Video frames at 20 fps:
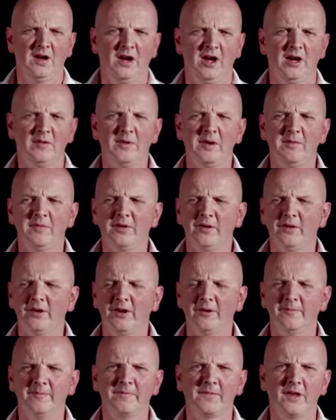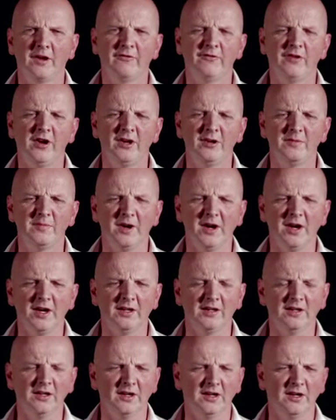I remember a friend of
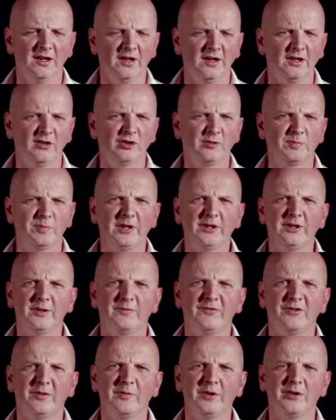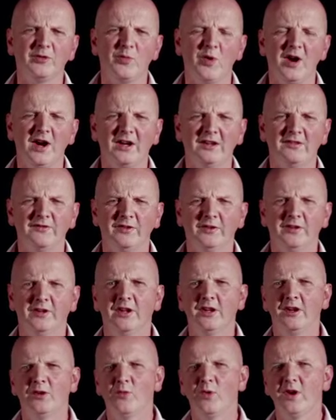mine split up from his wife, and
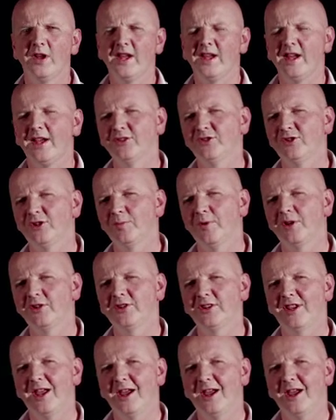when I asked him, I said,